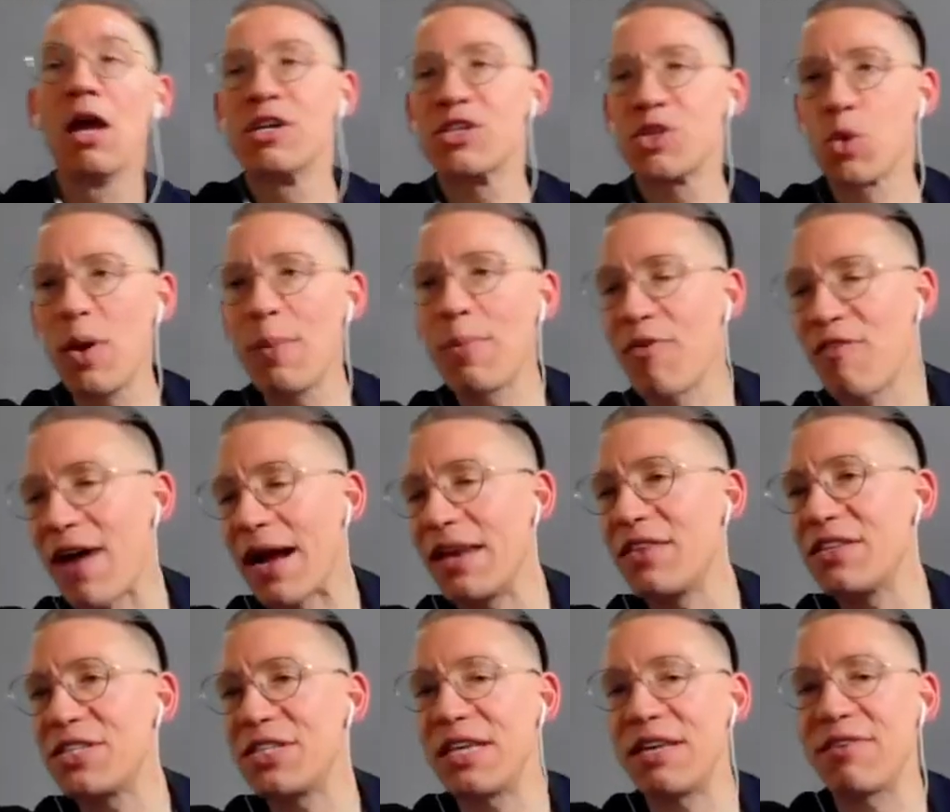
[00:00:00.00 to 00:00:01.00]
so we provided
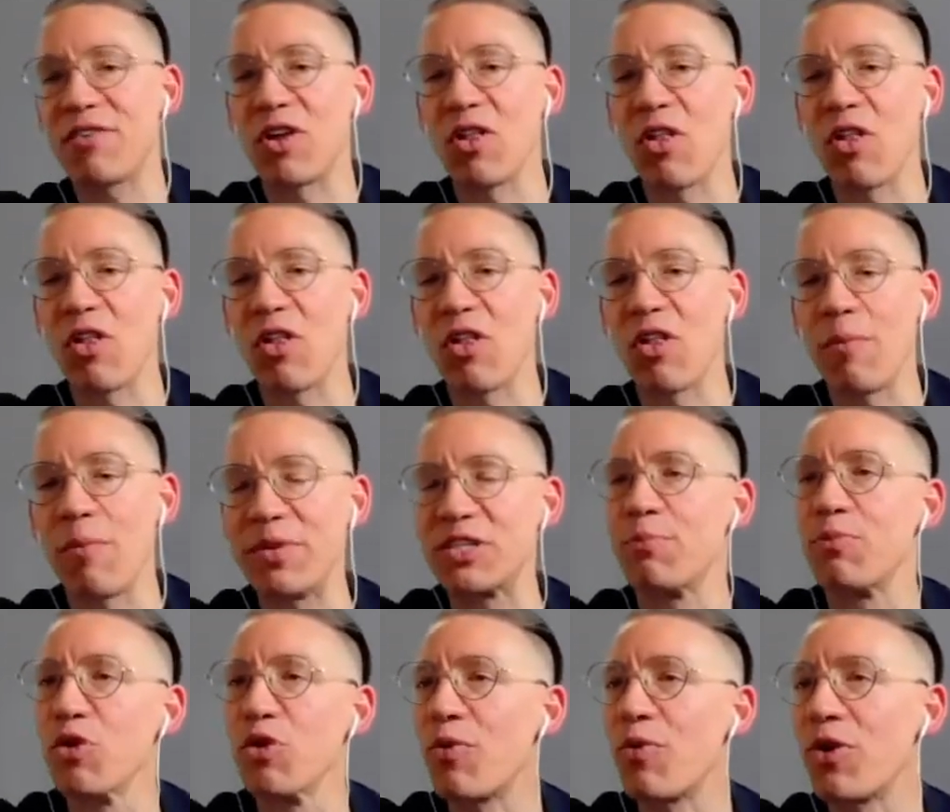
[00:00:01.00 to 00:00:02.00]
the city of columbus a
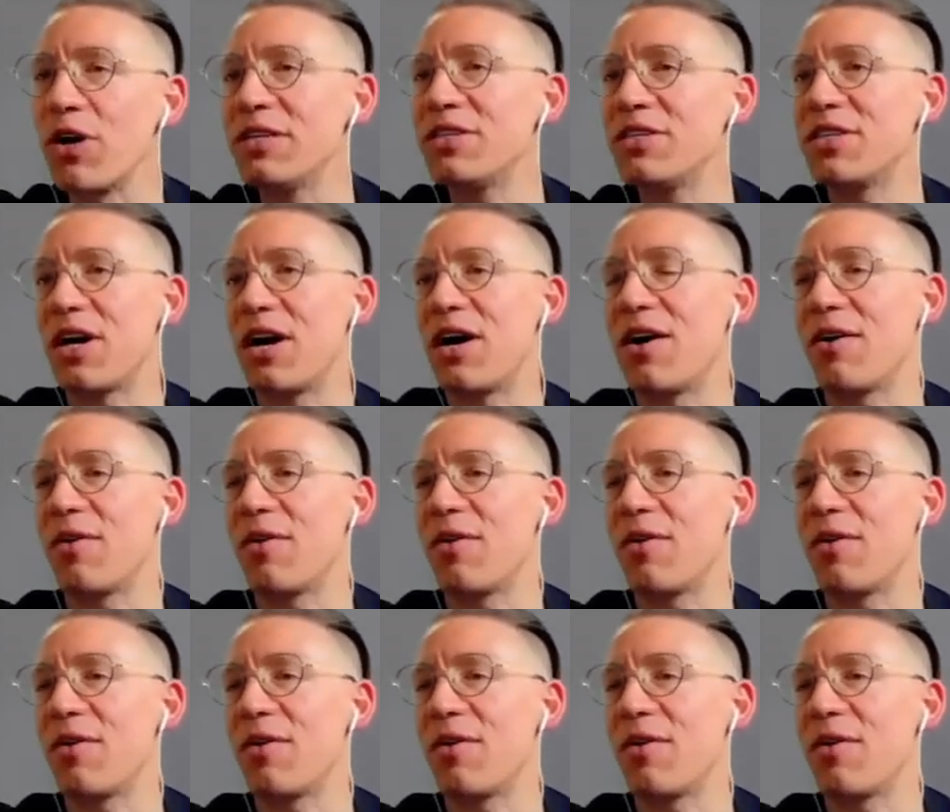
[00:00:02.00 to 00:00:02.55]
blueprint uh,